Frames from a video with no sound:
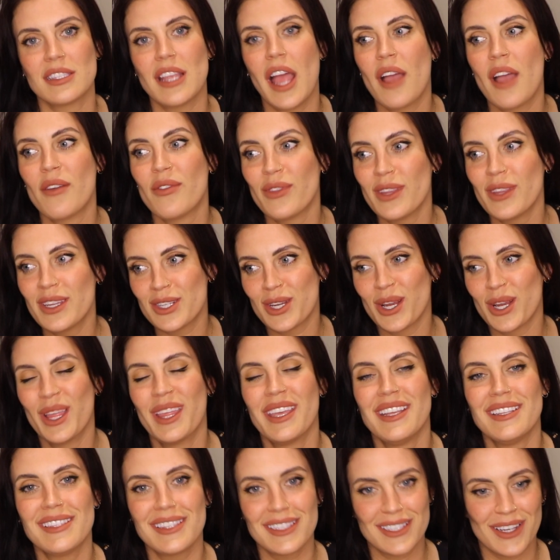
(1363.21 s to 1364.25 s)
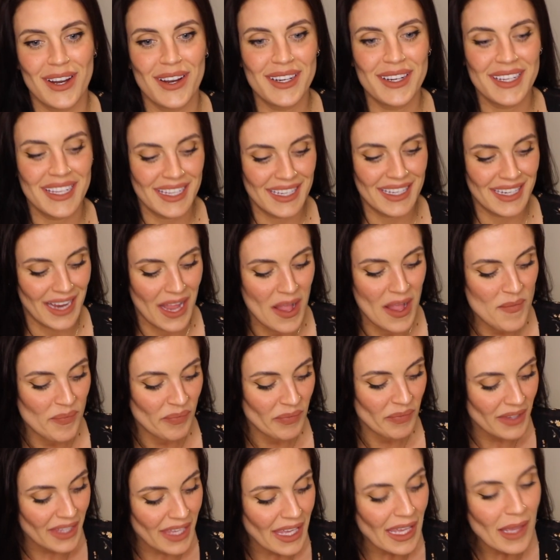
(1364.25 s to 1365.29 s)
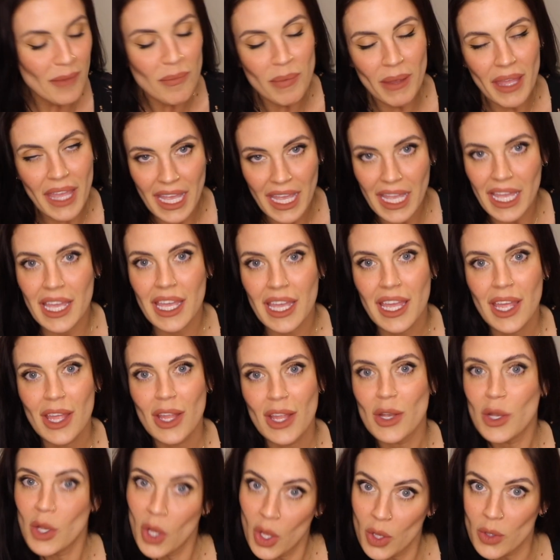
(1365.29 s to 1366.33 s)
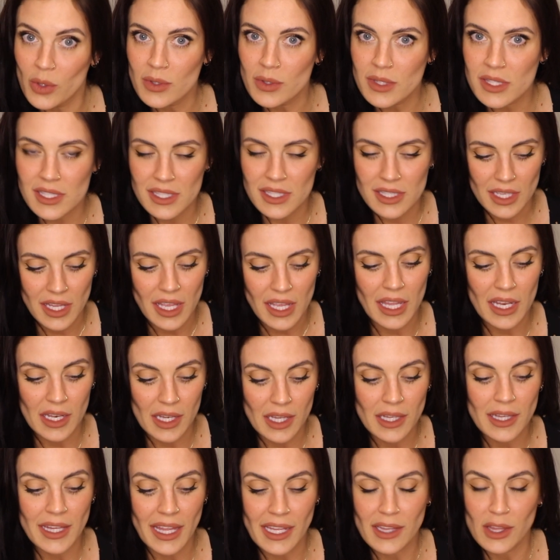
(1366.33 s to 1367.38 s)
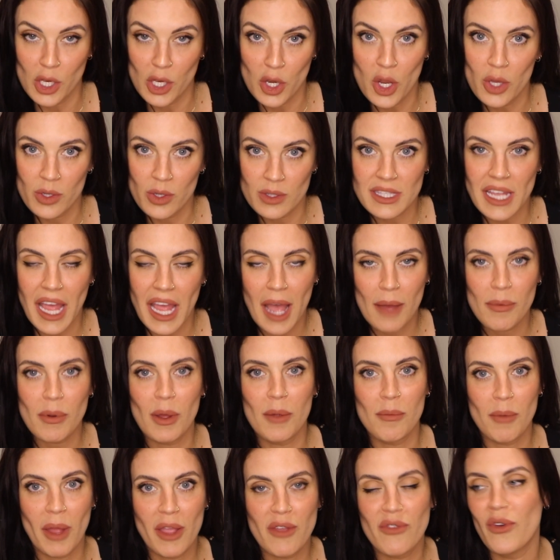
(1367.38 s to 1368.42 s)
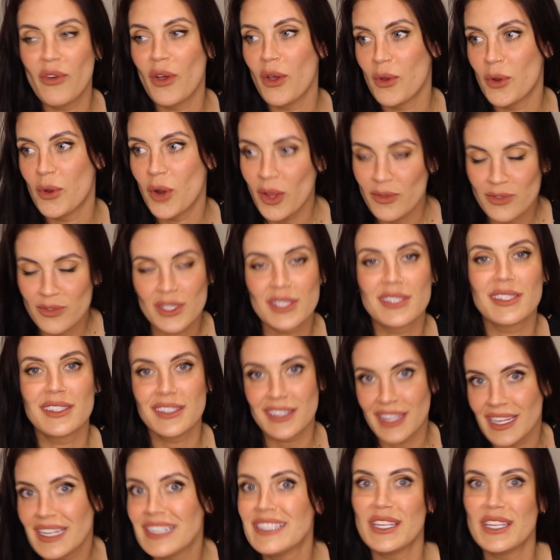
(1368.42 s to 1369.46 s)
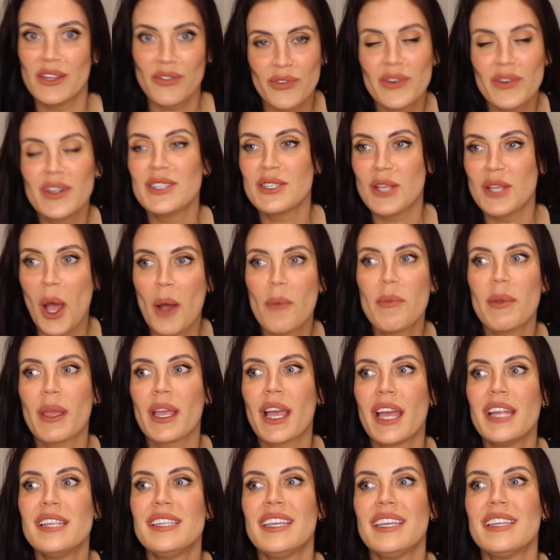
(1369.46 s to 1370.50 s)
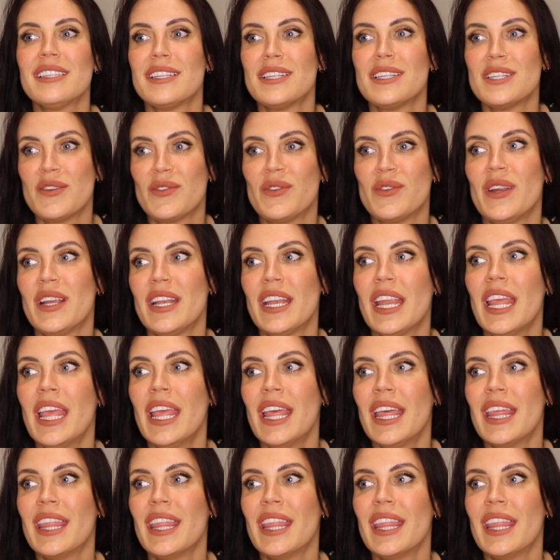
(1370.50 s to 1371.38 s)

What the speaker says: I've literally started keeping notes in like the notes app on my phone of just like different topic ideas and different